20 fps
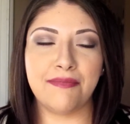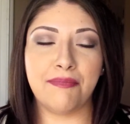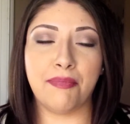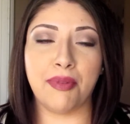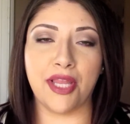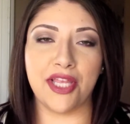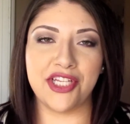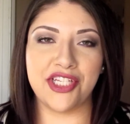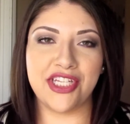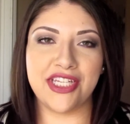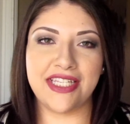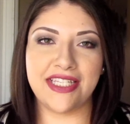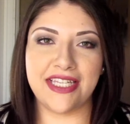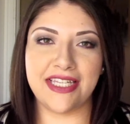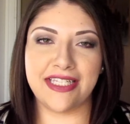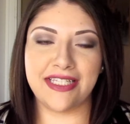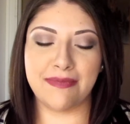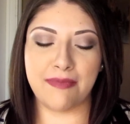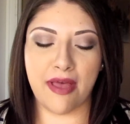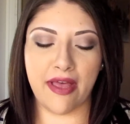blushes
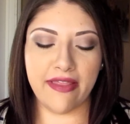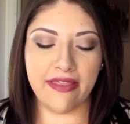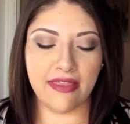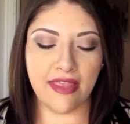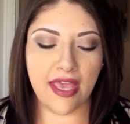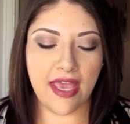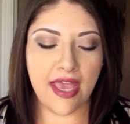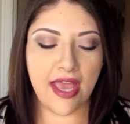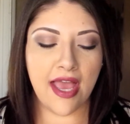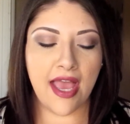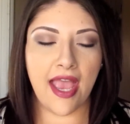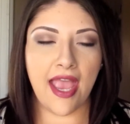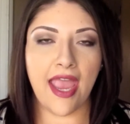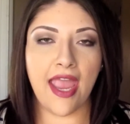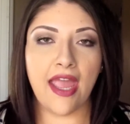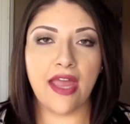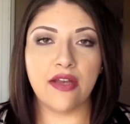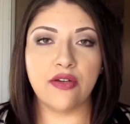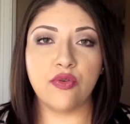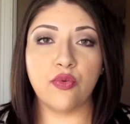this month,
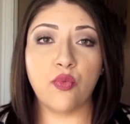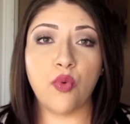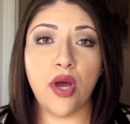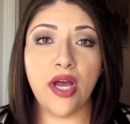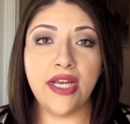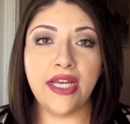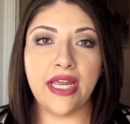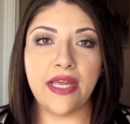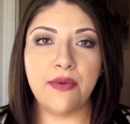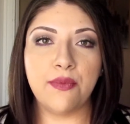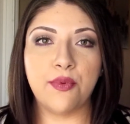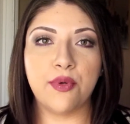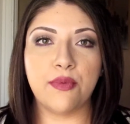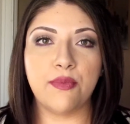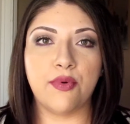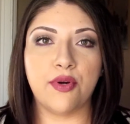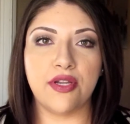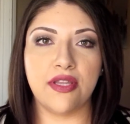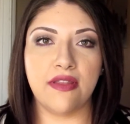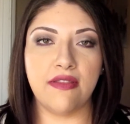and one I wore
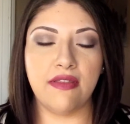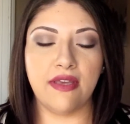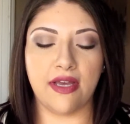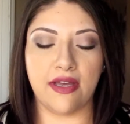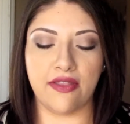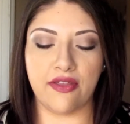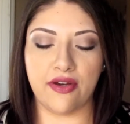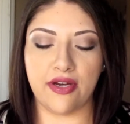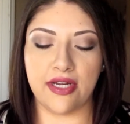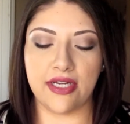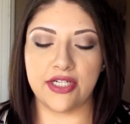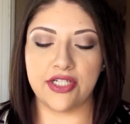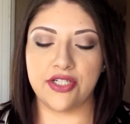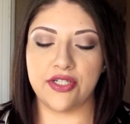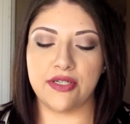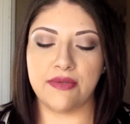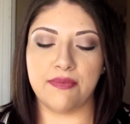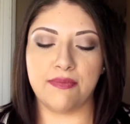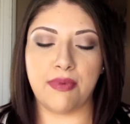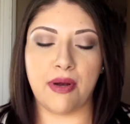more than the other.
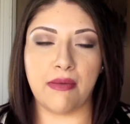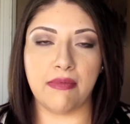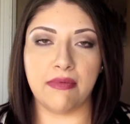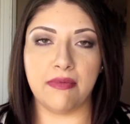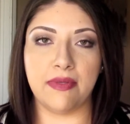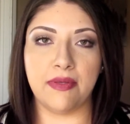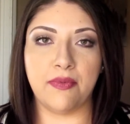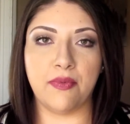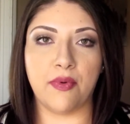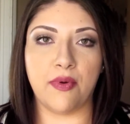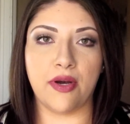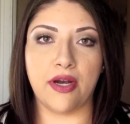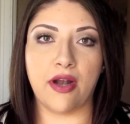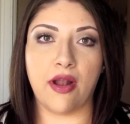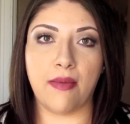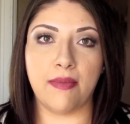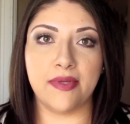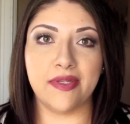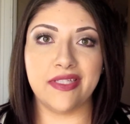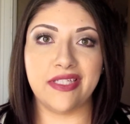Actually probably wore it
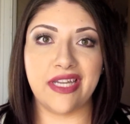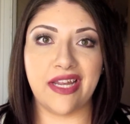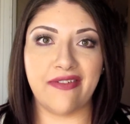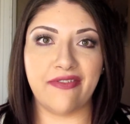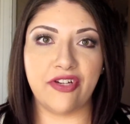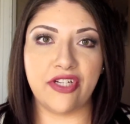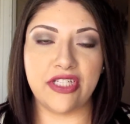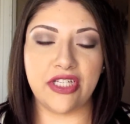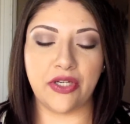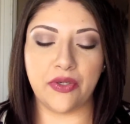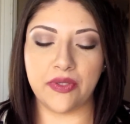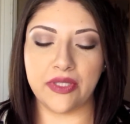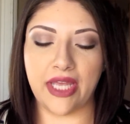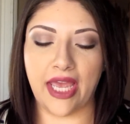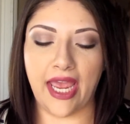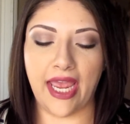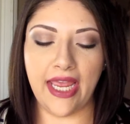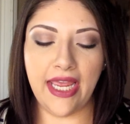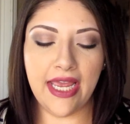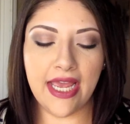almost every single
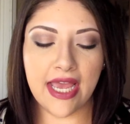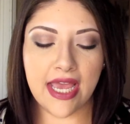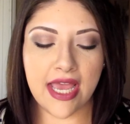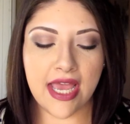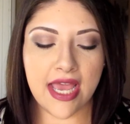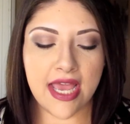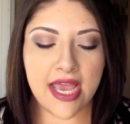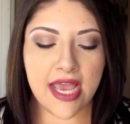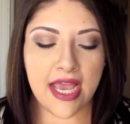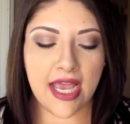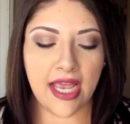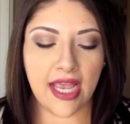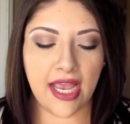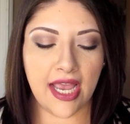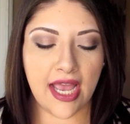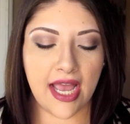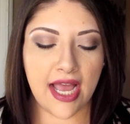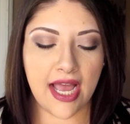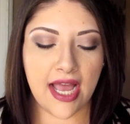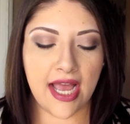day,
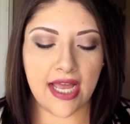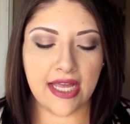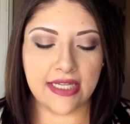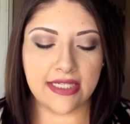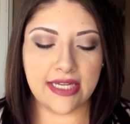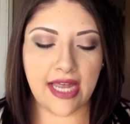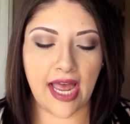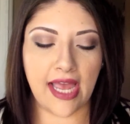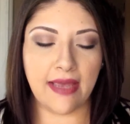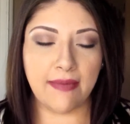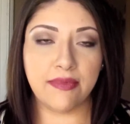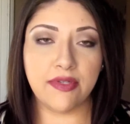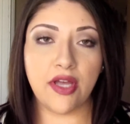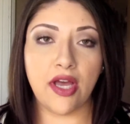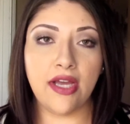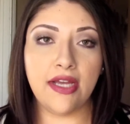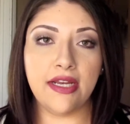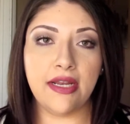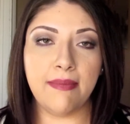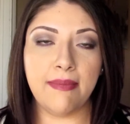and I am
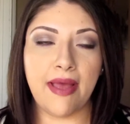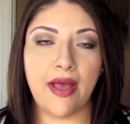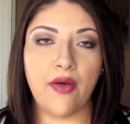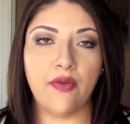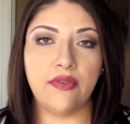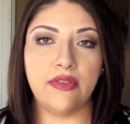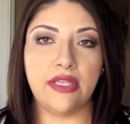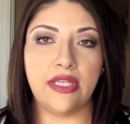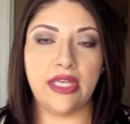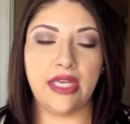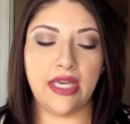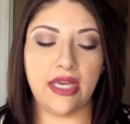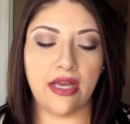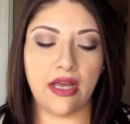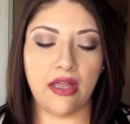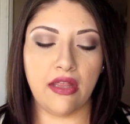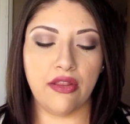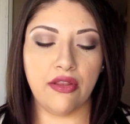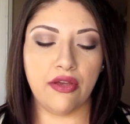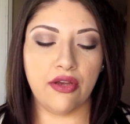talking about the
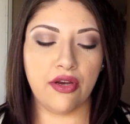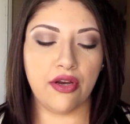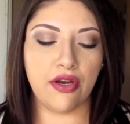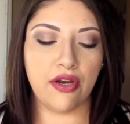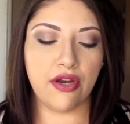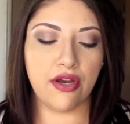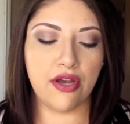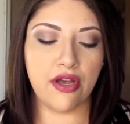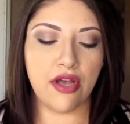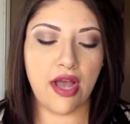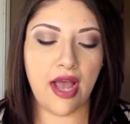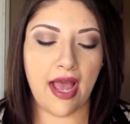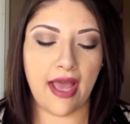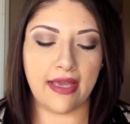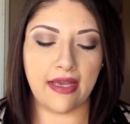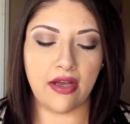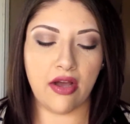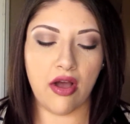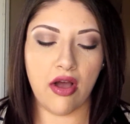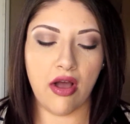Color
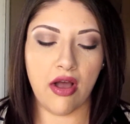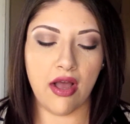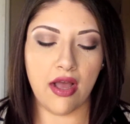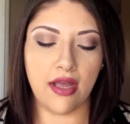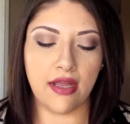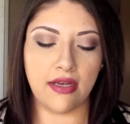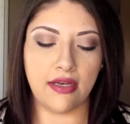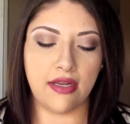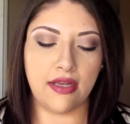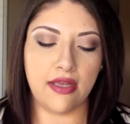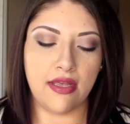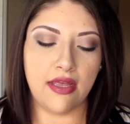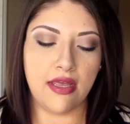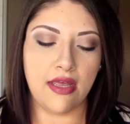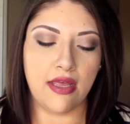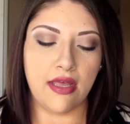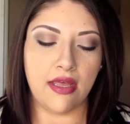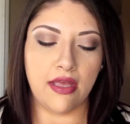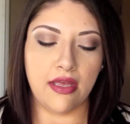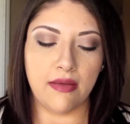Icon
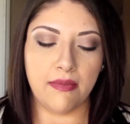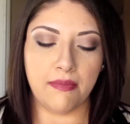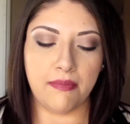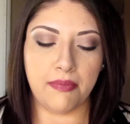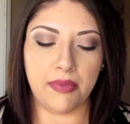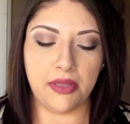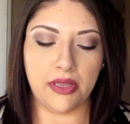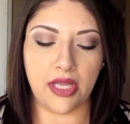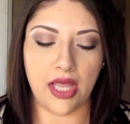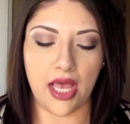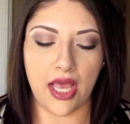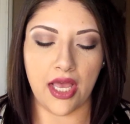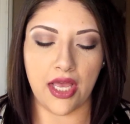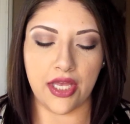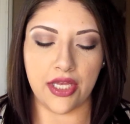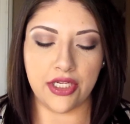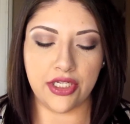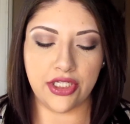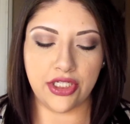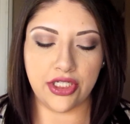
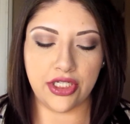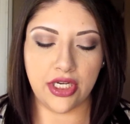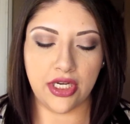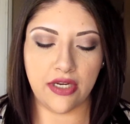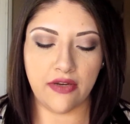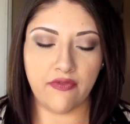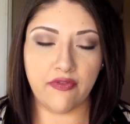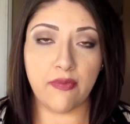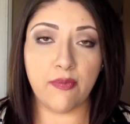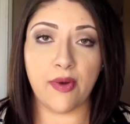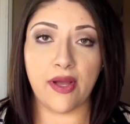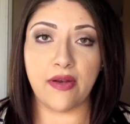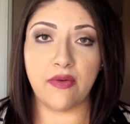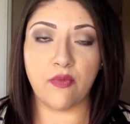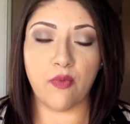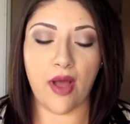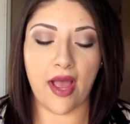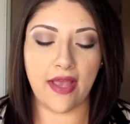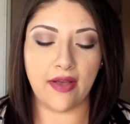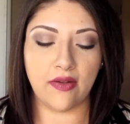blush from Wet n
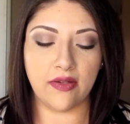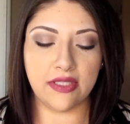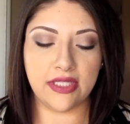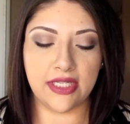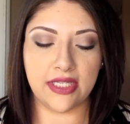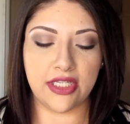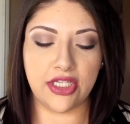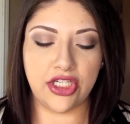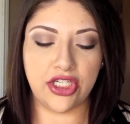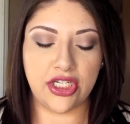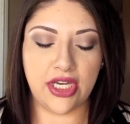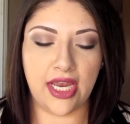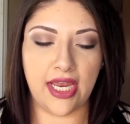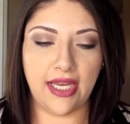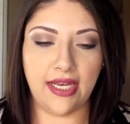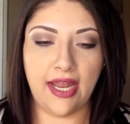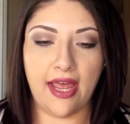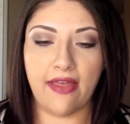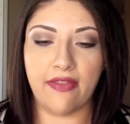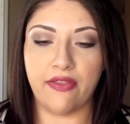Wild in the
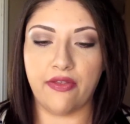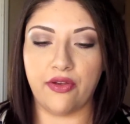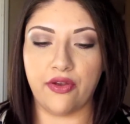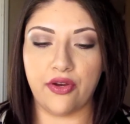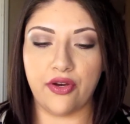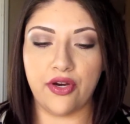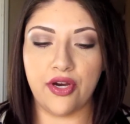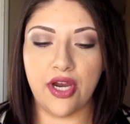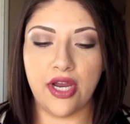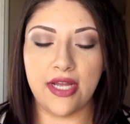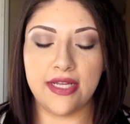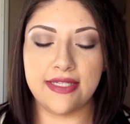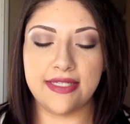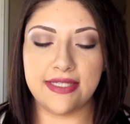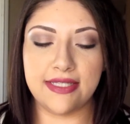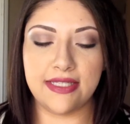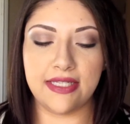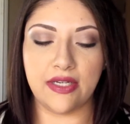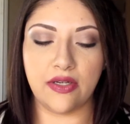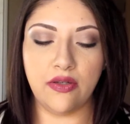shade Heather
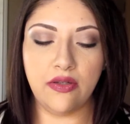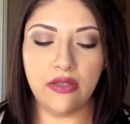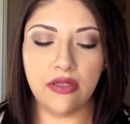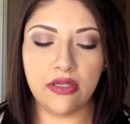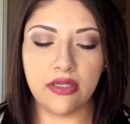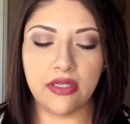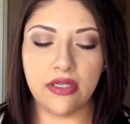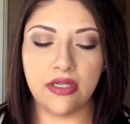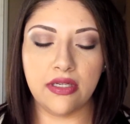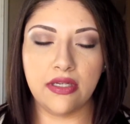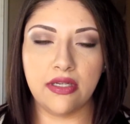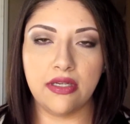Silk.